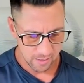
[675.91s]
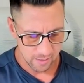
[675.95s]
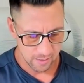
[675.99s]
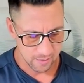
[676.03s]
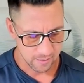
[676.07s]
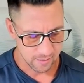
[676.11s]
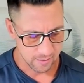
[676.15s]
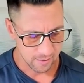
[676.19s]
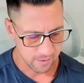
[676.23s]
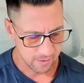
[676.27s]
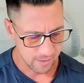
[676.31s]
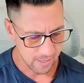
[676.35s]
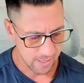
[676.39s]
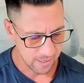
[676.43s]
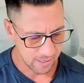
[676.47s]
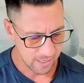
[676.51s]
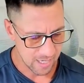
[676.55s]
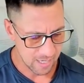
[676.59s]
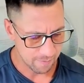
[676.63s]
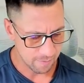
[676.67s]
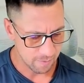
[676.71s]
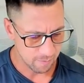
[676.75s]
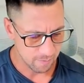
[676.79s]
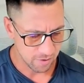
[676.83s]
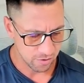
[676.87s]
It says, "Hey
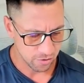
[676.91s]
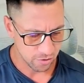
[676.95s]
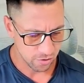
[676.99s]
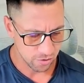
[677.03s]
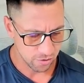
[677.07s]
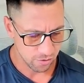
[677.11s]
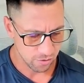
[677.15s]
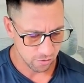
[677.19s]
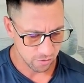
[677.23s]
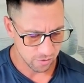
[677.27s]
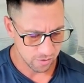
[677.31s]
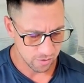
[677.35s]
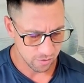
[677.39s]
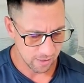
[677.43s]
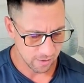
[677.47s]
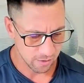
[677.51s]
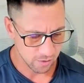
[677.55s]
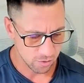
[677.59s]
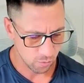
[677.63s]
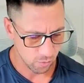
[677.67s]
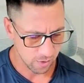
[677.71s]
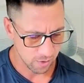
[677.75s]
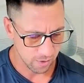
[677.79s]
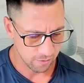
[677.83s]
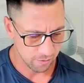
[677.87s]
Gabe, you mentioned Tuesday
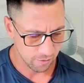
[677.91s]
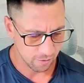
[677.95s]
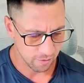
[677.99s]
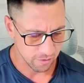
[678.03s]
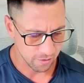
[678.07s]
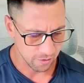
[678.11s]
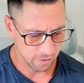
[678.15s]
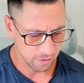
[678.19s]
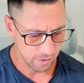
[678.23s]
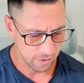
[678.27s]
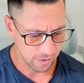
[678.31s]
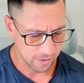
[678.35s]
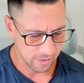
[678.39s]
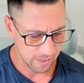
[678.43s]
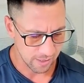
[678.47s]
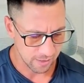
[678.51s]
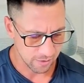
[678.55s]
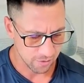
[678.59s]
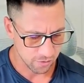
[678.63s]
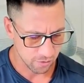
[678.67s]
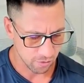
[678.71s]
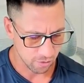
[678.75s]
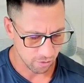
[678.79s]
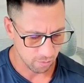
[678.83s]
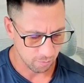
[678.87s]
the 23rd is a good day
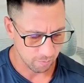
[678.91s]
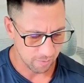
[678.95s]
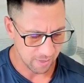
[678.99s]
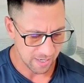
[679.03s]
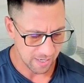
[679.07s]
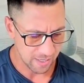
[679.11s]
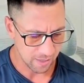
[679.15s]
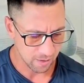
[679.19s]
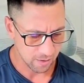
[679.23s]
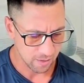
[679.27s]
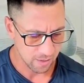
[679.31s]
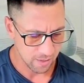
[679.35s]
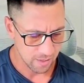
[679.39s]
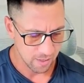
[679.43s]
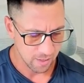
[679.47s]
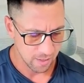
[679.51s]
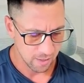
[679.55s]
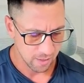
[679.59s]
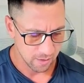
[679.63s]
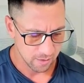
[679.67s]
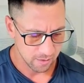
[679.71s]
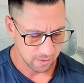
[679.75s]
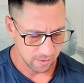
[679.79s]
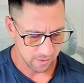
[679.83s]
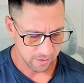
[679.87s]
to circle back.
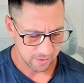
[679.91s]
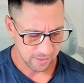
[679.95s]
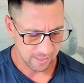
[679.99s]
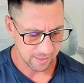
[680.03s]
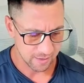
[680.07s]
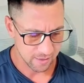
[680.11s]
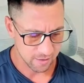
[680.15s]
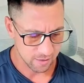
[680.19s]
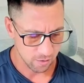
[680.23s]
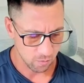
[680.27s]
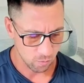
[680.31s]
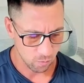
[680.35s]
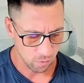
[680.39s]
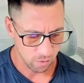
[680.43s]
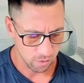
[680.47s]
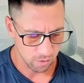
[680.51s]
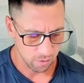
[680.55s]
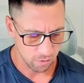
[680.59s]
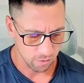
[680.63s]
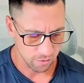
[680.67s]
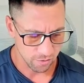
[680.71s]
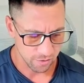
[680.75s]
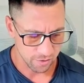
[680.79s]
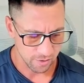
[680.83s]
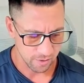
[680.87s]
Does that still
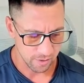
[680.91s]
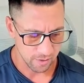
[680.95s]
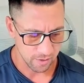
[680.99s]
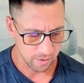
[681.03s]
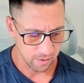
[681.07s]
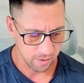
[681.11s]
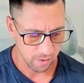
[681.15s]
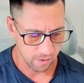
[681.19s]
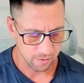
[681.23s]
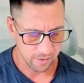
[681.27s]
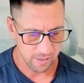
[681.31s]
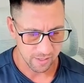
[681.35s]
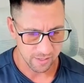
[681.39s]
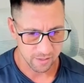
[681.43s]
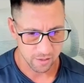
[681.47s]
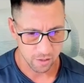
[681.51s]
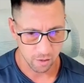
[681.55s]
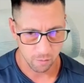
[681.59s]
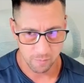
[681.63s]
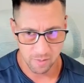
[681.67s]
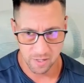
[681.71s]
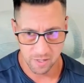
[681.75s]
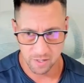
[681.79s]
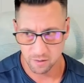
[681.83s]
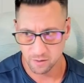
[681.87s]
work, or is it another day
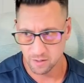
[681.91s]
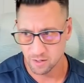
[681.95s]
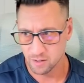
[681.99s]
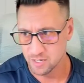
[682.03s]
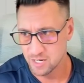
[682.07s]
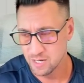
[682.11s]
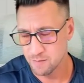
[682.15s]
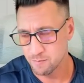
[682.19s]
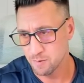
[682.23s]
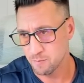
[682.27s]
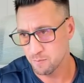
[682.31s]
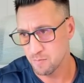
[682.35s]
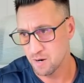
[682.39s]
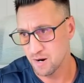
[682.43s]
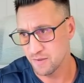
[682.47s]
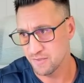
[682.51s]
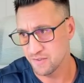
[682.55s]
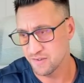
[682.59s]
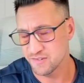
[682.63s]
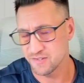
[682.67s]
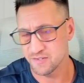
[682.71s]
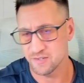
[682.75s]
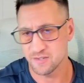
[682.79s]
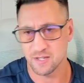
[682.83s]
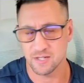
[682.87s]
still better?" Now, keep in
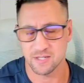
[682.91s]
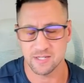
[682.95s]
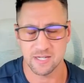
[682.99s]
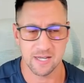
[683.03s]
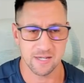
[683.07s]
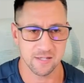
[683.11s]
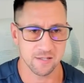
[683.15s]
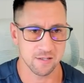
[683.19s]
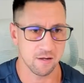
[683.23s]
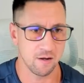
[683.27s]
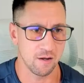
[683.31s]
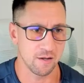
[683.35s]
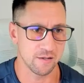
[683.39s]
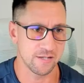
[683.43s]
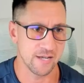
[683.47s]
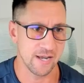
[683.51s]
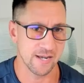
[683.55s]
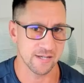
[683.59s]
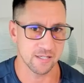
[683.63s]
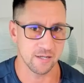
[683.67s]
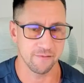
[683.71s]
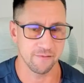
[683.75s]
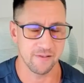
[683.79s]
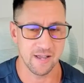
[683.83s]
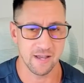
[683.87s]
mind, this is a test
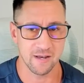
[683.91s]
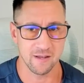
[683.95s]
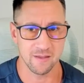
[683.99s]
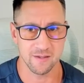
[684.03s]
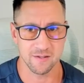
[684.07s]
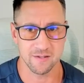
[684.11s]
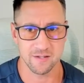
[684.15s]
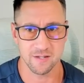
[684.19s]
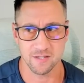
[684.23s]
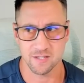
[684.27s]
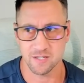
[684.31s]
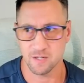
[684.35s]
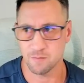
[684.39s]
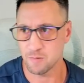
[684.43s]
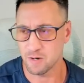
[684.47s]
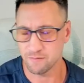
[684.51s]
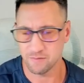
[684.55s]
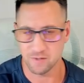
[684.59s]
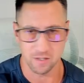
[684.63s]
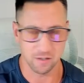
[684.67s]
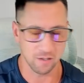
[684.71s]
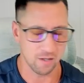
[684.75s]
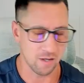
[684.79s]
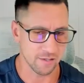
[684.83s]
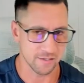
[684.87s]
contact I've had in the system.
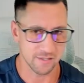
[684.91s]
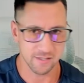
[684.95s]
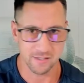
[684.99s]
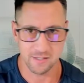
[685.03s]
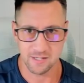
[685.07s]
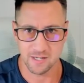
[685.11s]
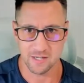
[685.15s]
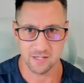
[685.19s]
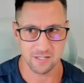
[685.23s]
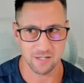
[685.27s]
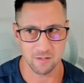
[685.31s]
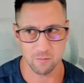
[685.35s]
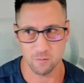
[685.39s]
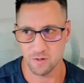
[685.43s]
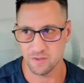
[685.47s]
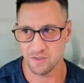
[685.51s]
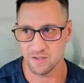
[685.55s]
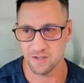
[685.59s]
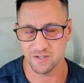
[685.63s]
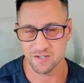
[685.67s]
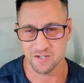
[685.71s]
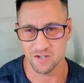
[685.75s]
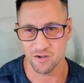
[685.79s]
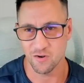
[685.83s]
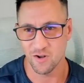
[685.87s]
I've done lots of testing
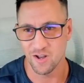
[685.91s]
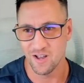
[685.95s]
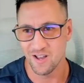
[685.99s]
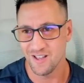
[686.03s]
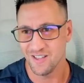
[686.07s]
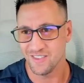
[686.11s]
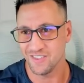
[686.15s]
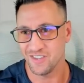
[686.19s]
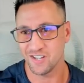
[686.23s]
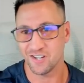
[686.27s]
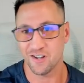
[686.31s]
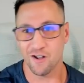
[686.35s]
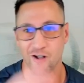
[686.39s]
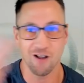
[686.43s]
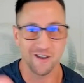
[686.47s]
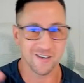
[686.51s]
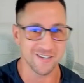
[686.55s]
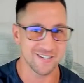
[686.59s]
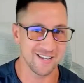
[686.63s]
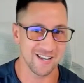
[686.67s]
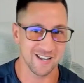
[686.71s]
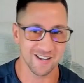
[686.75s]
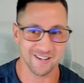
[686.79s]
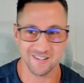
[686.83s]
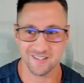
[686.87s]
with it. So the
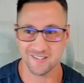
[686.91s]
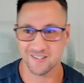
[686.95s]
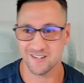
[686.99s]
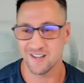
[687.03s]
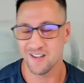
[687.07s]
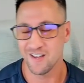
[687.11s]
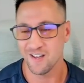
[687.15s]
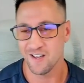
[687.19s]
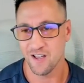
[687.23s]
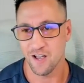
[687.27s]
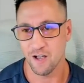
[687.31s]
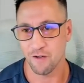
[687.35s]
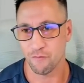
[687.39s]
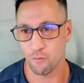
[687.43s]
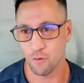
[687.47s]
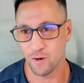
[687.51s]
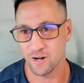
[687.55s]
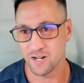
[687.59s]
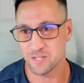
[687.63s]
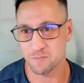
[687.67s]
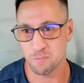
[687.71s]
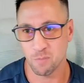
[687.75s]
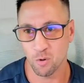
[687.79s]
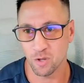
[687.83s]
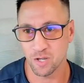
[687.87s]
context of
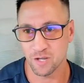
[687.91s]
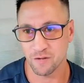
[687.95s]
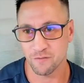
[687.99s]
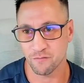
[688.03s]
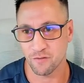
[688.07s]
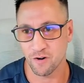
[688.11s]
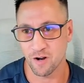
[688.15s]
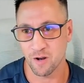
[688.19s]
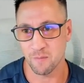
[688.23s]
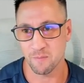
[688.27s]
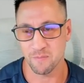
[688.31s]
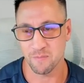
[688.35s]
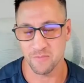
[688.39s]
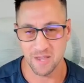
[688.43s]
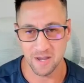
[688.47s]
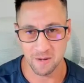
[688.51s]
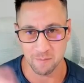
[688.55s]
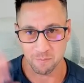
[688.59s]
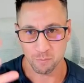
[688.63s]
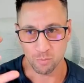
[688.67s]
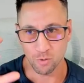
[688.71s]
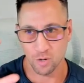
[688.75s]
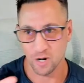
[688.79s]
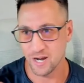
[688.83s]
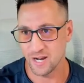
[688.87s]
what it's pulling from,
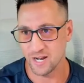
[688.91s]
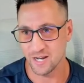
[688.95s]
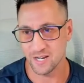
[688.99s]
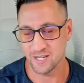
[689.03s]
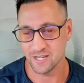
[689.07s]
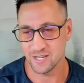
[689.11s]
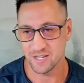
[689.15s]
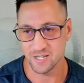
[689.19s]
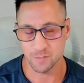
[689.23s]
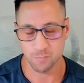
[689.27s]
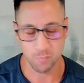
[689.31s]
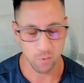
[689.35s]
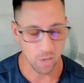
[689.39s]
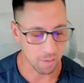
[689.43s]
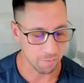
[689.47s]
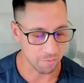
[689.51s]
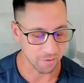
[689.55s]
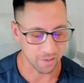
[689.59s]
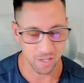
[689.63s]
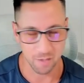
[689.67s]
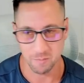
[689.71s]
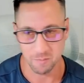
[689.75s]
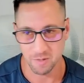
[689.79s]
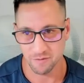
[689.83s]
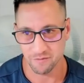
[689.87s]
that brain is
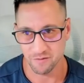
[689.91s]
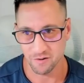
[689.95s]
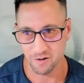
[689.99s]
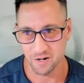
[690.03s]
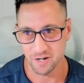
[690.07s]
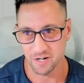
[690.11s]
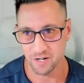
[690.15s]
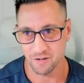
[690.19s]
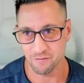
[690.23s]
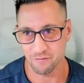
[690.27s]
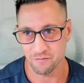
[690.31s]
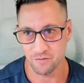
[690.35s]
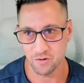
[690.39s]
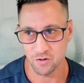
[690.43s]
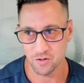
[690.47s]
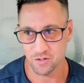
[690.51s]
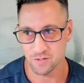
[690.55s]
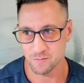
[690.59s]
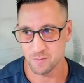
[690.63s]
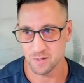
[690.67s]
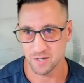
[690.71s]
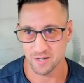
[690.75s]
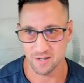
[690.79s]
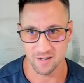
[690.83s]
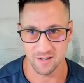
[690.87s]
probably going to be very
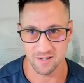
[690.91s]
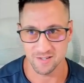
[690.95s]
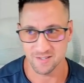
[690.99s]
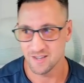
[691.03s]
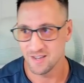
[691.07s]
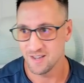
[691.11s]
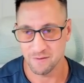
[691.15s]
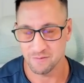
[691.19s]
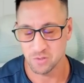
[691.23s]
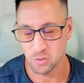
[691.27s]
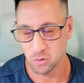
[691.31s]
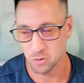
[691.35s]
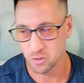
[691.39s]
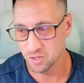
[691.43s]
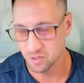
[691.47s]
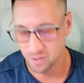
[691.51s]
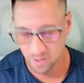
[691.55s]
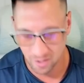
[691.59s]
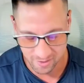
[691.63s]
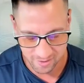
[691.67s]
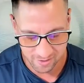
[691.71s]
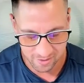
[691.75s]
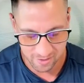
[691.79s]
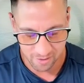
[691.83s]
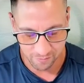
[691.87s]
confused because I've told it
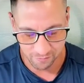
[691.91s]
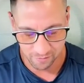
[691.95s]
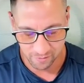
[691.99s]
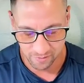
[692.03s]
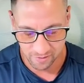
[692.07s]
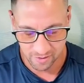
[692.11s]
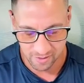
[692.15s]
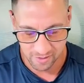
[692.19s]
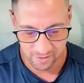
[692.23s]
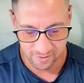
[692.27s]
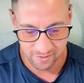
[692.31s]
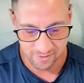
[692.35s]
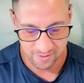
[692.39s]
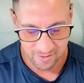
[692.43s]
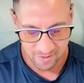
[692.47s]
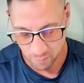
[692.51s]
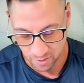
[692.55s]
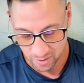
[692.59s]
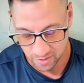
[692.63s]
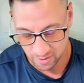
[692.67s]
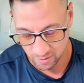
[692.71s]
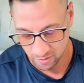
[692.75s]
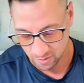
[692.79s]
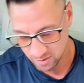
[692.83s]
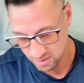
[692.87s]
lots of different things.
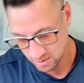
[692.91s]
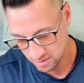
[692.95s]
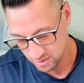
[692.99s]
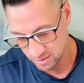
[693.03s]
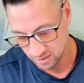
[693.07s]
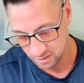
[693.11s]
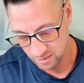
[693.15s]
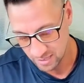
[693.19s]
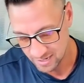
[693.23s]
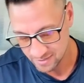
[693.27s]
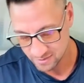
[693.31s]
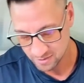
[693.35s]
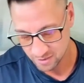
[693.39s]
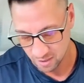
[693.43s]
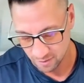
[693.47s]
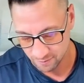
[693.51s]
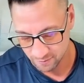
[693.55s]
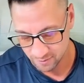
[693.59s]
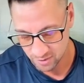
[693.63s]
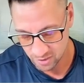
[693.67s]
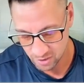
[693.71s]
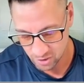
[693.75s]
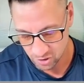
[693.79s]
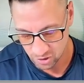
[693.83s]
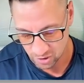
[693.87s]
But the last
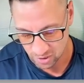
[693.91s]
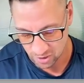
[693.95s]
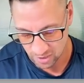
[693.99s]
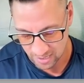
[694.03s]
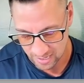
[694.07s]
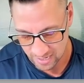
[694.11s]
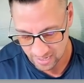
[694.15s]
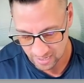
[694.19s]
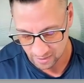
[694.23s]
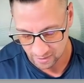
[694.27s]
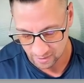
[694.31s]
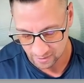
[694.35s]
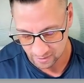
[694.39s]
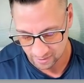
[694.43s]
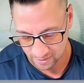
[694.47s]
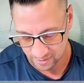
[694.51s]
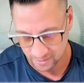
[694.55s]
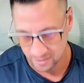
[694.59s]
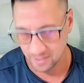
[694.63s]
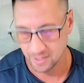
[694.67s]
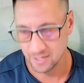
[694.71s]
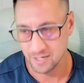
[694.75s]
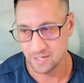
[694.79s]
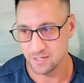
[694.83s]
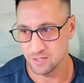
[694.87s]
conversation I had, I
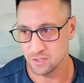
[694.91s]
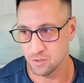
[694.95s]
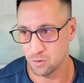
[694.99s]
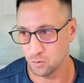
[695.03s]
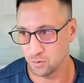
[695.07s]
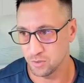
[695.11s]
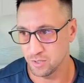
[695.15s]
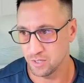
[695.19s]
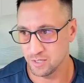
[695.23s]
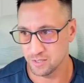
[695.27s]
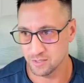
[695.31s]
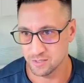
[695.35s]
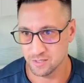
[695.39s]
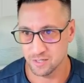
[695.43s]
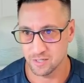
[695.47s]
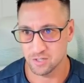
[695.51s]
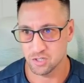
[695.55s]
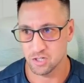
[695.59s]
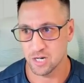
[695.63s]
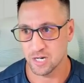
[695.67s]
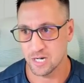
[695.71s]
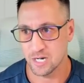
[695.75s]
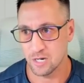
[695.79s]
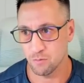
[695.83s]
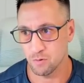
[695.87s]
think I had told it to
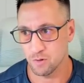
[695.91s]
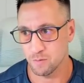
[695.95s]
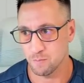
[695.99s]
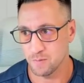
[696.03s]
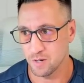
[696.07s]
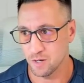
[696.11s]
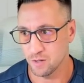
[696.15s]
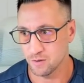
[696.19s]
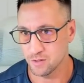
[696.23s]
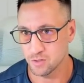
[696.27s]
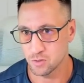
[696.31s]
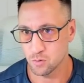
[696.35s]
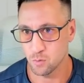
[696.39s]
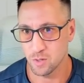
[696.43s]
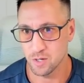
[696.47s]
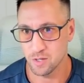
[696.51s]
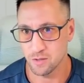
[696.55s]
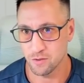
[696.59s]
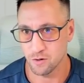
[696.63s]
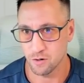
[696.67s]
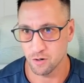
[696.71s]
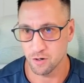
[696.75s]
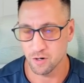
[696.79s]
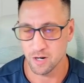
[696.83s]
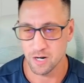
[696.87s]
check in with me on the
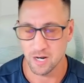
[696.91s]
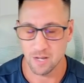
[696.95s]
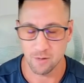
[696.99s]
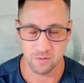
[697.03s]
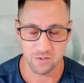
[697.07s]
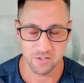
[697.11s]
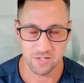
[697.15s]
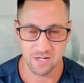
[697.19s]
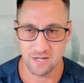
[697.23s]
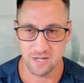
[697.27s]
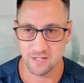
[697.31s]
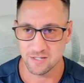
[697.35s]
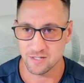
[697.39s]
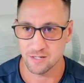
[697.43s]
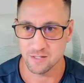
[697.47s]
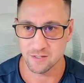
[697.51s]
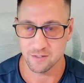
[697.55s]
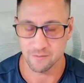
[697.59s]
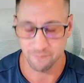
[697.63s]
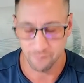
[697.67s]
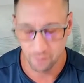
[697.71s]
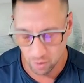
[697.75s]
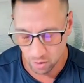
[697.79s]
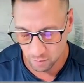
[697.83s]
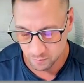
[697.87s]
23rd, and I was testing
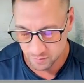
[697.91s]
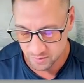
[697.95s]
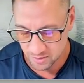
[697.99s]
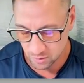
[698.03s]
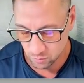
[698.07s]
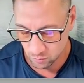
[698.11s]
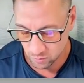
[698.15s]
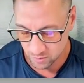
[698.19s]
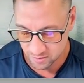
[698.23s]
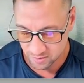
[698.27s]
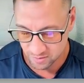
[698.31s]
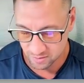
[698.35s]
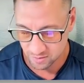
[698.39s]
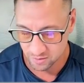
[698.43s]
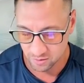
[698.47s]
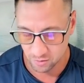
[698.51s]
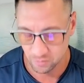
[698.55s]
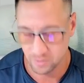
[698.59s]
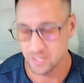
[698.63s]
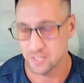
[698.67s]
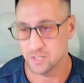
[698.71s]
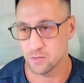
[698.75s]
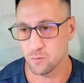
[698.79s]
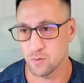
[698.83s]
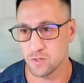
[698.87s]
some follow-up sequences.
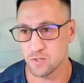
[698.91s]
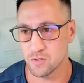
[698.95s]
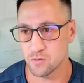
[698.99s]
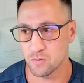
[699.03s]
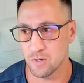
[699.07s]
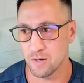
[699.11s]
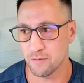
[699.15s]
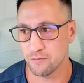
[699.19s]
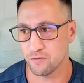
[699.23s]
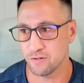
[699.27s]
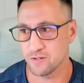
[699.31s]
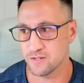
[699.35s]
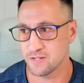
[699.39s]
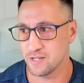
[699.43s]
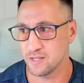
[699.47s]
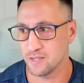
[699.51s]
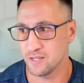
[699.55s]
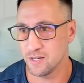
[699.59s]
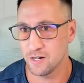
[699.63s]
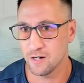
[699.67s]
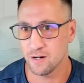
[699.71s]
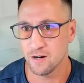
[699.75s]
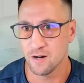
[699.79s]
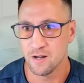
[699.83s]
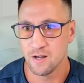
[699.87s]
So that's what it's
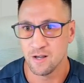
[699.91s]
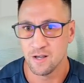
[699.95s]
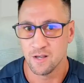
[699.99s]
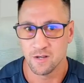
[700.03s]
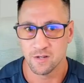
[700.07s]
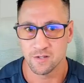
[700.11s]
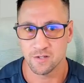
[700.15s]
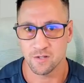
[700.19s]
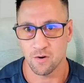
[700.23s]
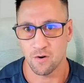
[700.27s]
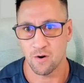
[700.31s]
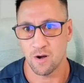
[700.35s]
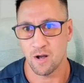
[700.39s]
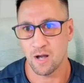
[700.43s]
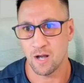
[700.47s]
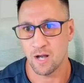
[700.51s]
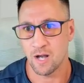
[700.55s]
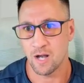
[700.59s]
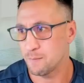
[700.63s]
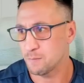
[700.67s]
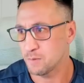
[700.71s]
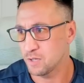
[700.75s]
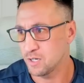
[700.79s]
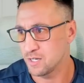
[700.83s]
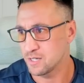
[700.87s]
referencing there. So
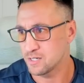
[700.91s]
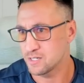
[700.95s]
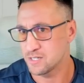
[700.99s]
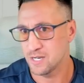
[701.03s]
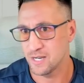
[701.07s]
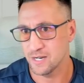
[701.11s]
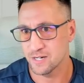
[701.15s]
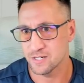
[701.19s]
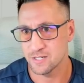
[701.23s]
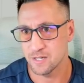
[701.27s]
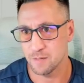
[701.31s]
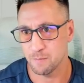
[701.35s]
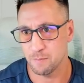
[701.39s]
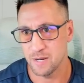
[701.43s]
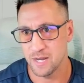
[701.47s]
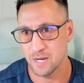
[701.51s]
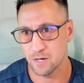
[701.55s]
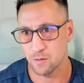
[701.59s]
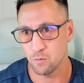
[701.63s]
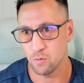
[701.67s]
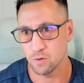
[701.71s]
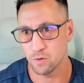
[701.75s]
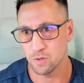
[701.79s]
I'm going to text it back.